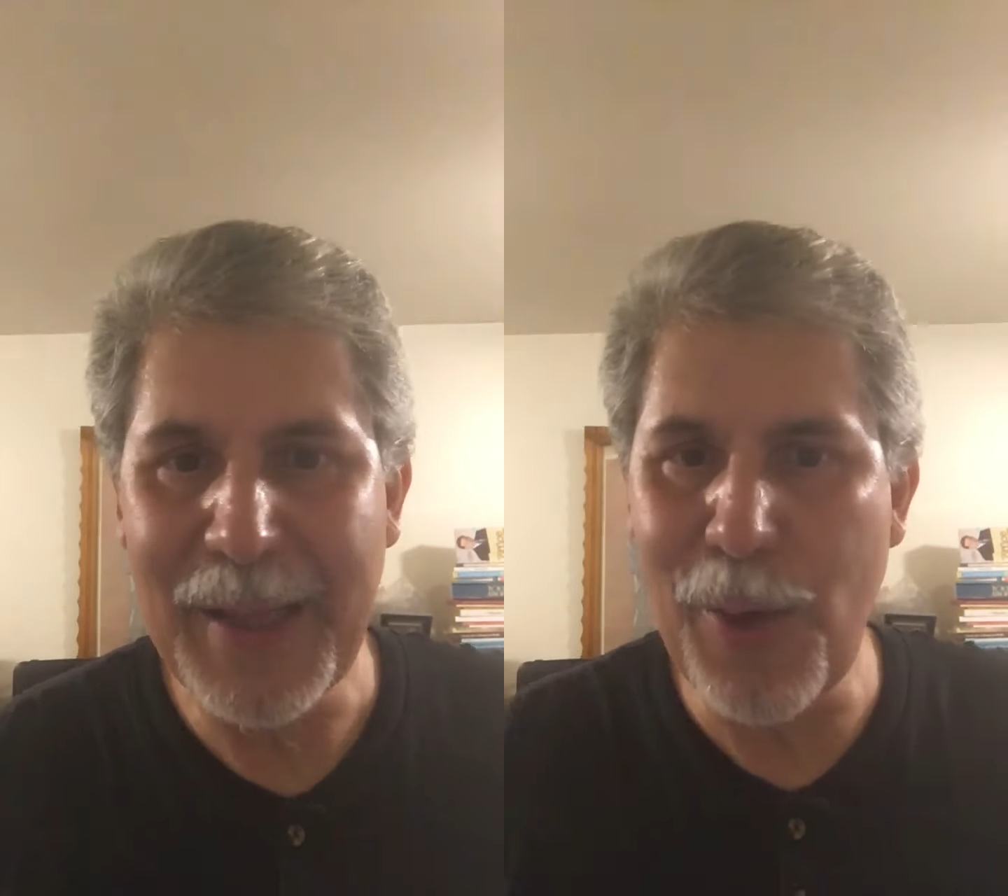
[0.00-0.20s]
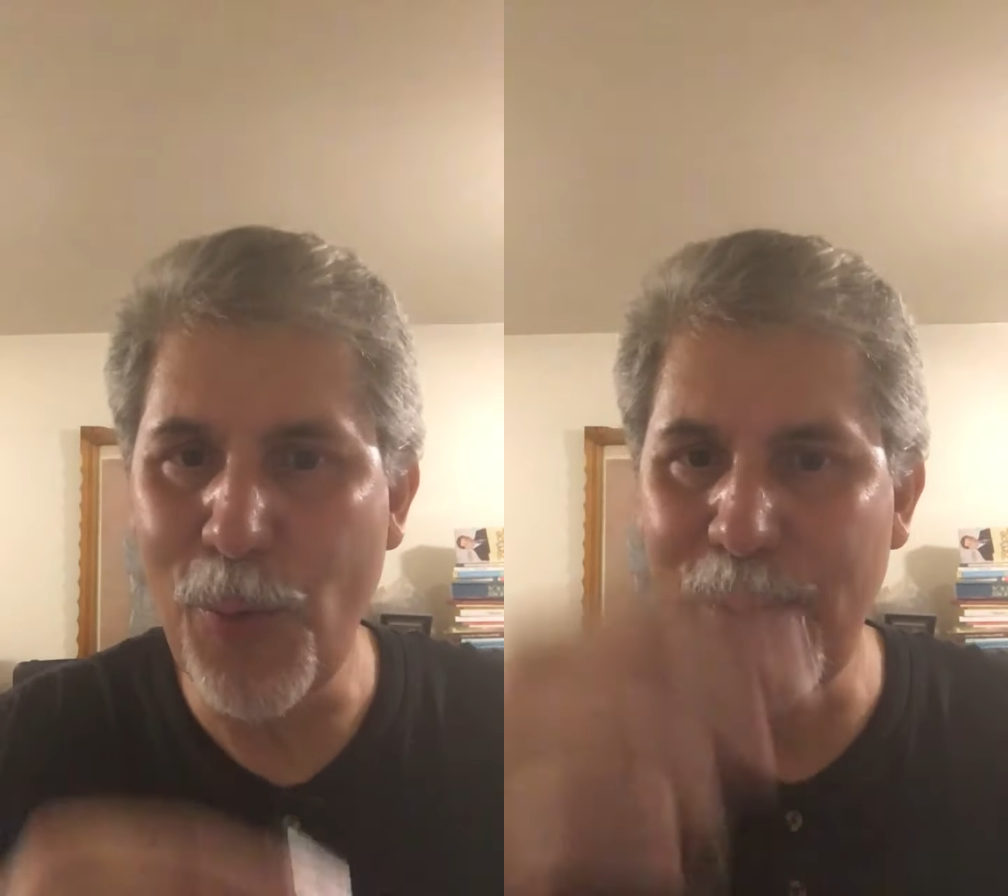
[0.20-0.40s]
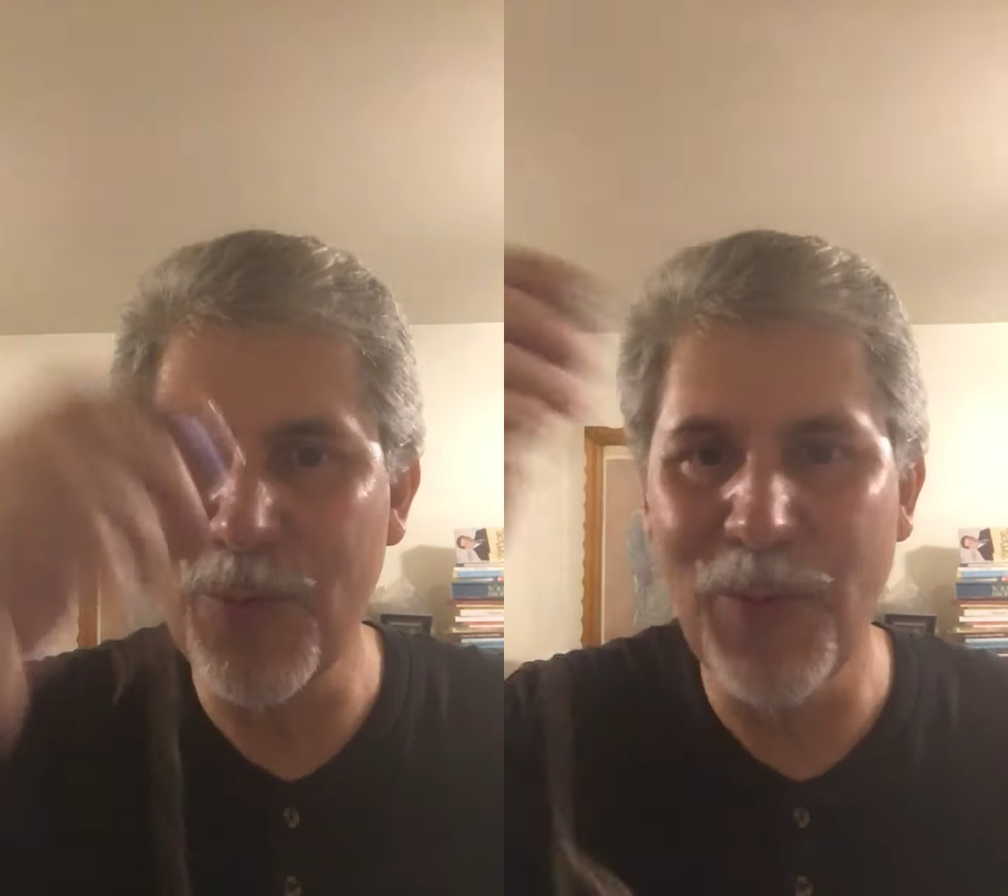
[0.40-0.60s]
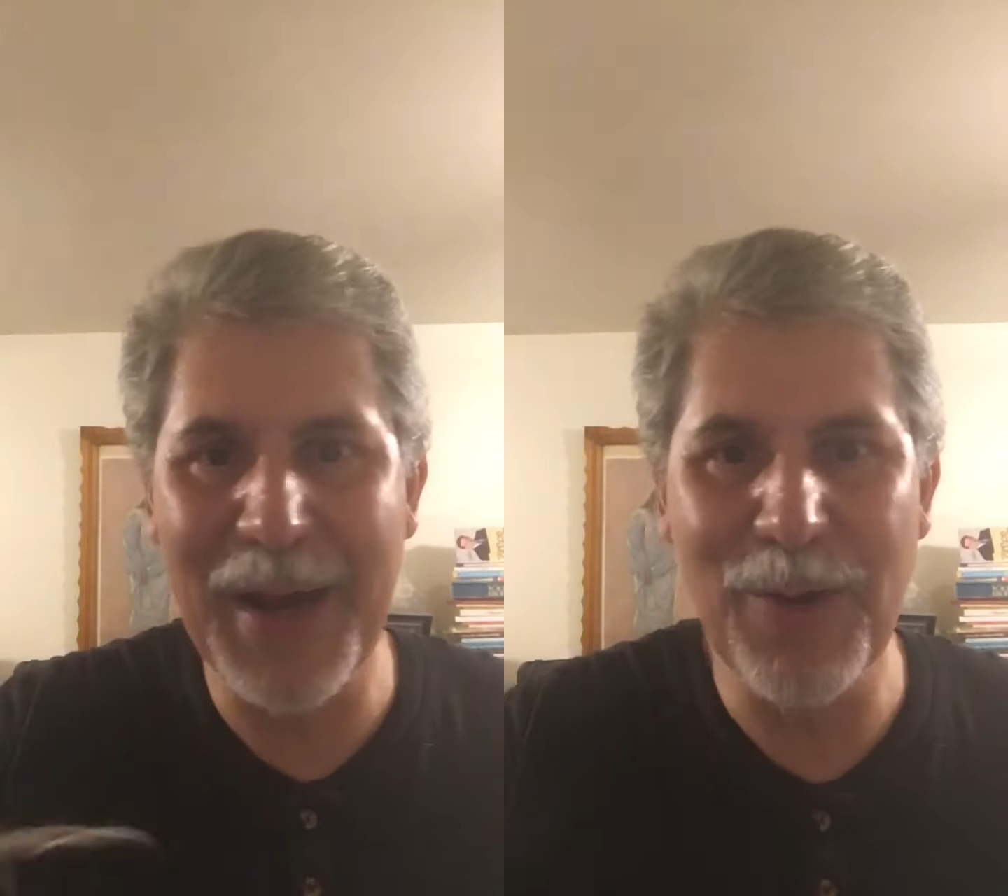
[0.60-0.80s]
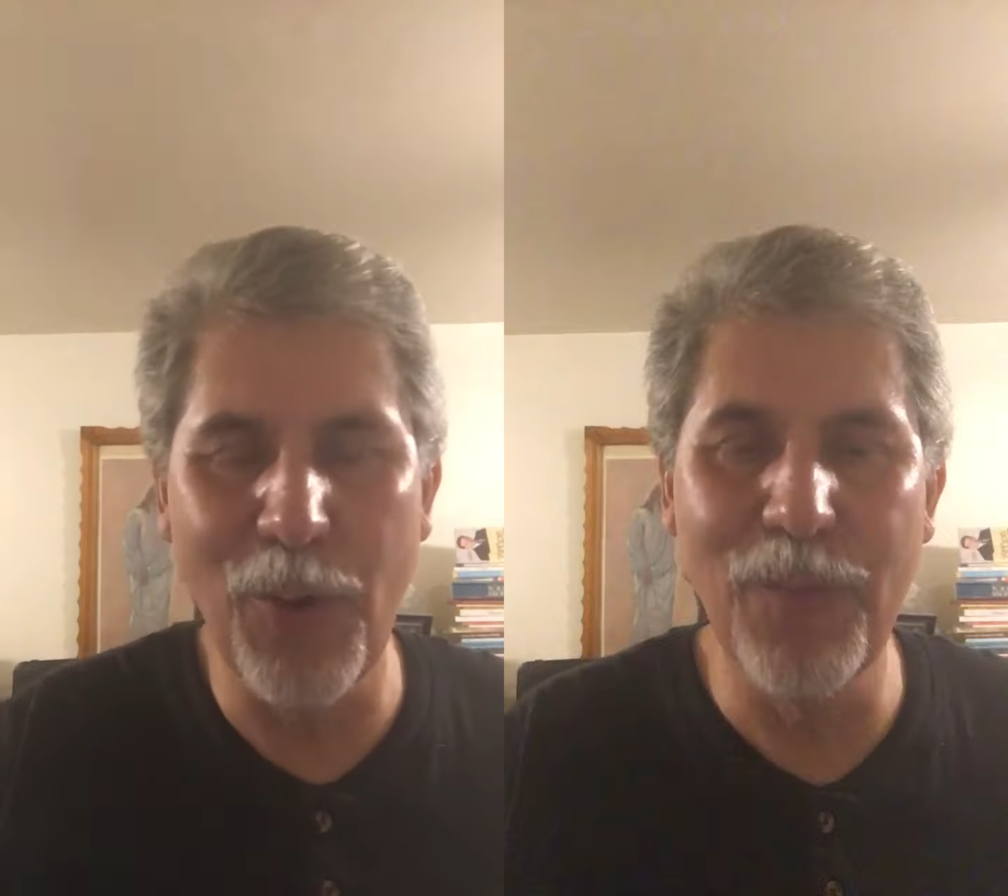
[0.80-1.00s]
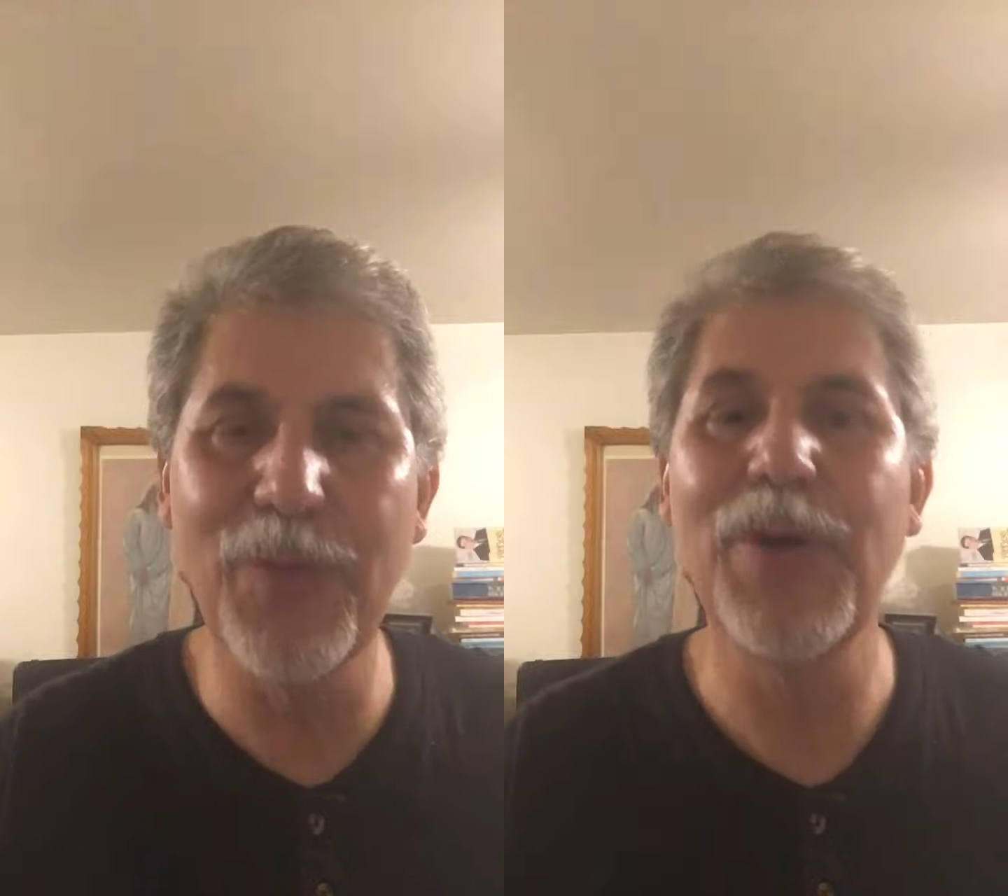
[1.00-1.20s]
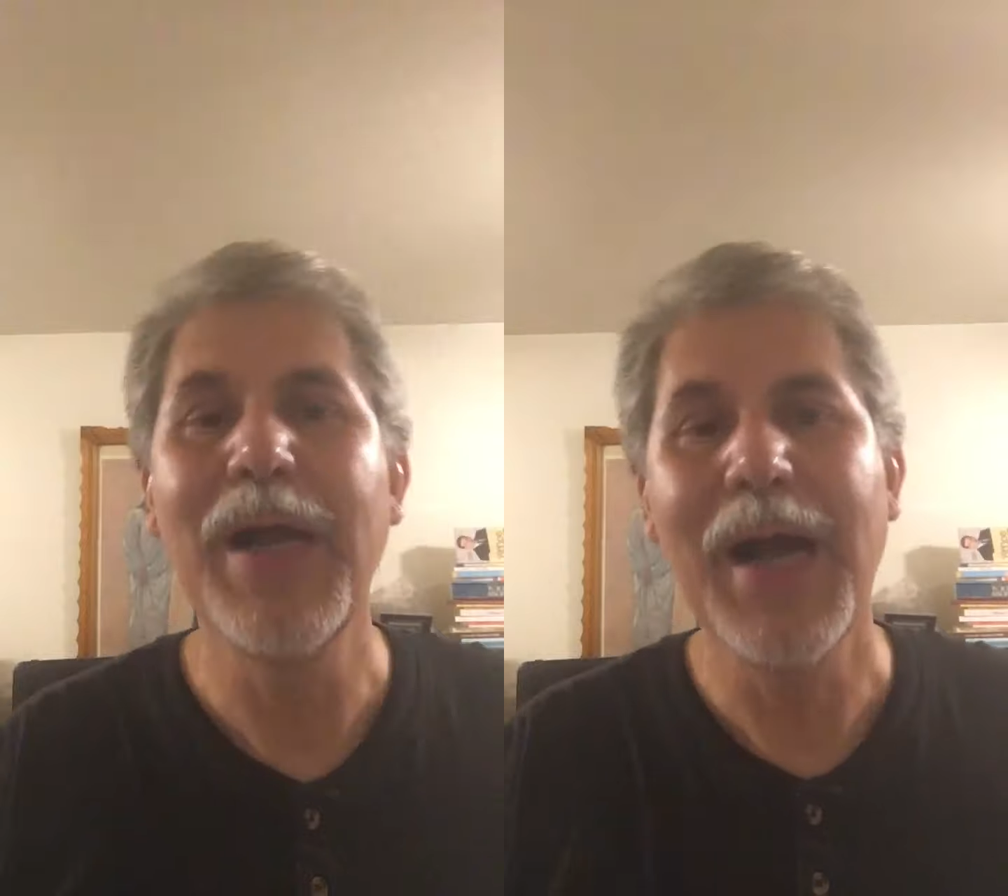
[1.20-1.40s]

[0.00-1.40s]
It went right over.